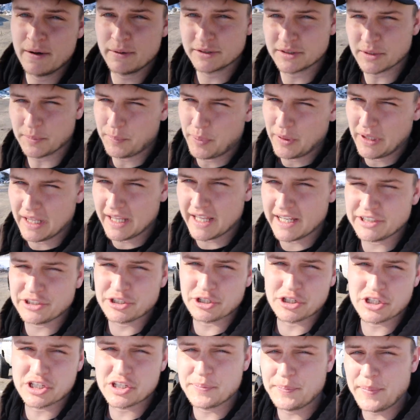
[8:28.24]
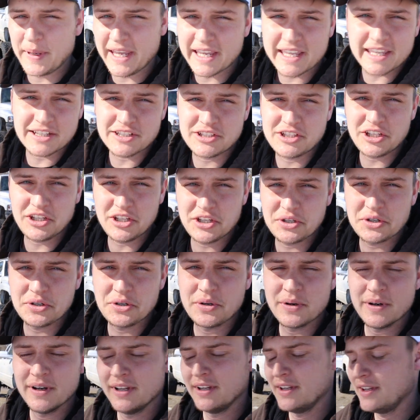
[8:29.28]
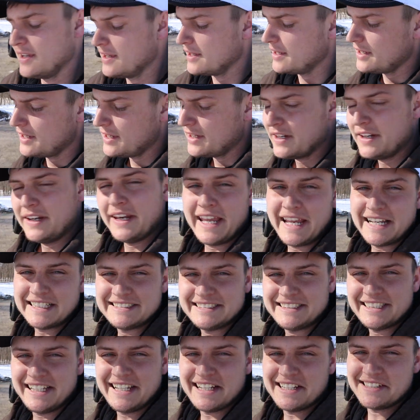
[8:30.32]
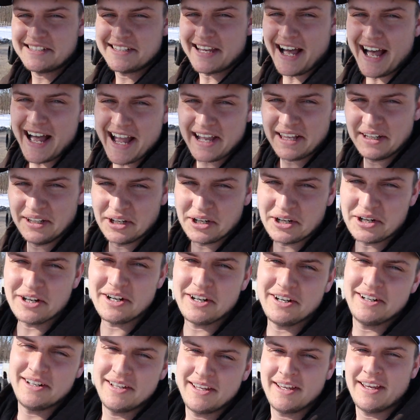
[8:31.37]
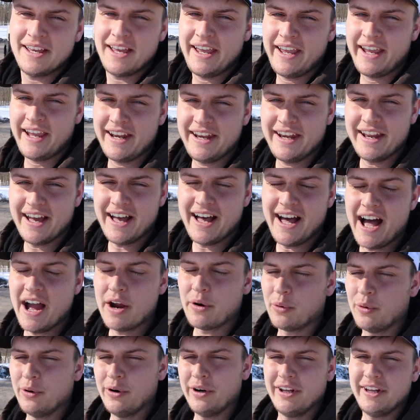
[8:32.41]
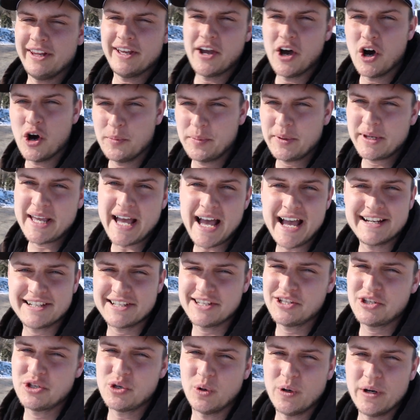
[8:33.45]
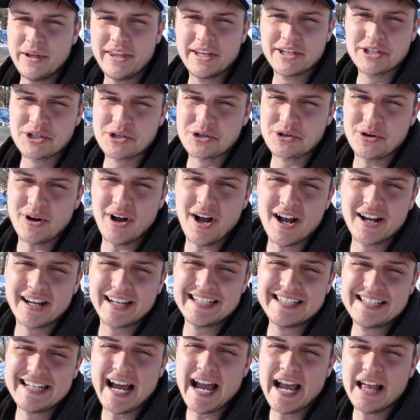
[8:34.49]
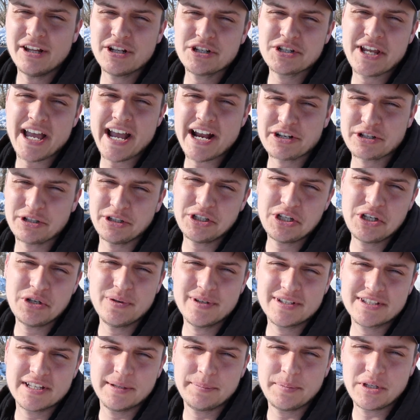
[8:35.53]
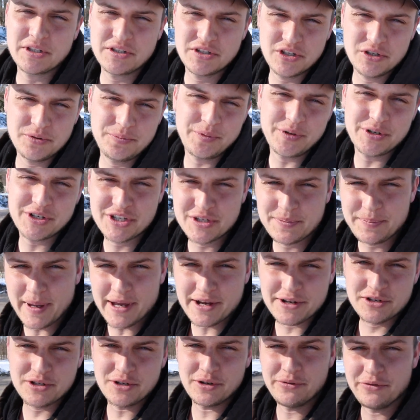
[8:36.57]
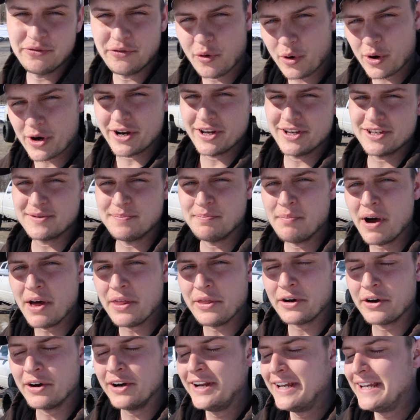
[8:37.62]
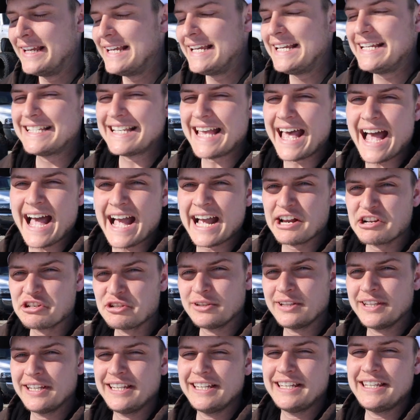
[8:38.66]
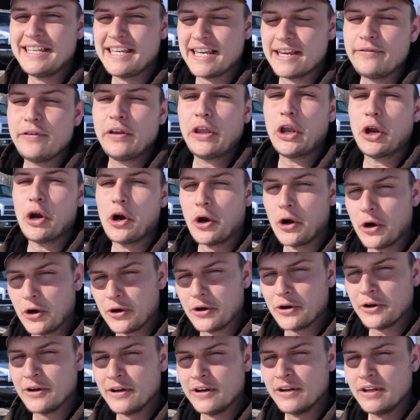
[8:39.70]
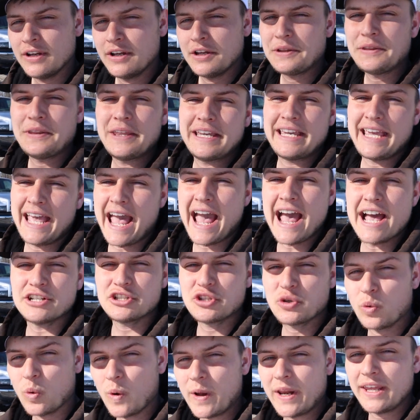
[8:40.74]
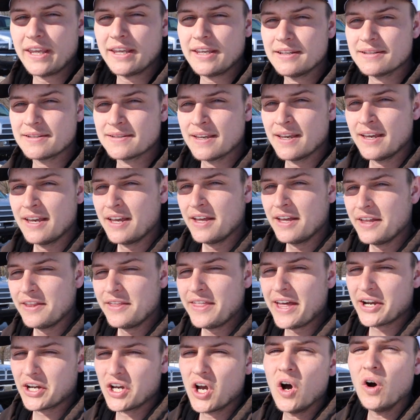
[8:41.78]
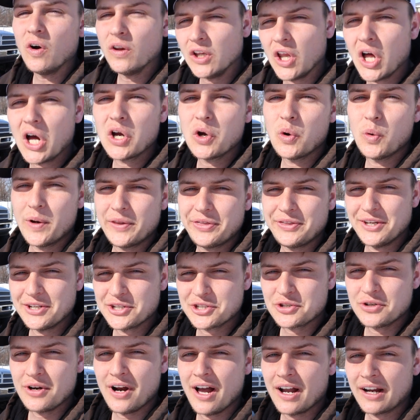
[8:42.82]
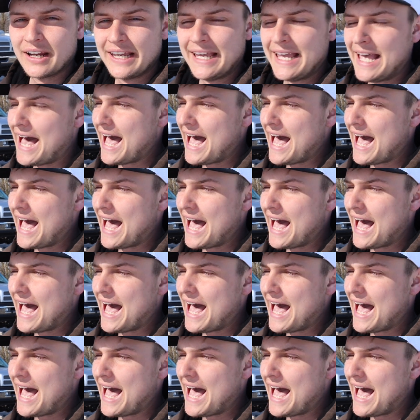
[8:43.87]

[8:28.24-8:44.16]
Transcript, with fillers: It was a pleasure speaking to you, Nancy and Tyler, and I really hope you guys enjoy this truck. And Tyler's actually doing something super special for his mother. He's actually giving her the cash winnings that go along with this truck.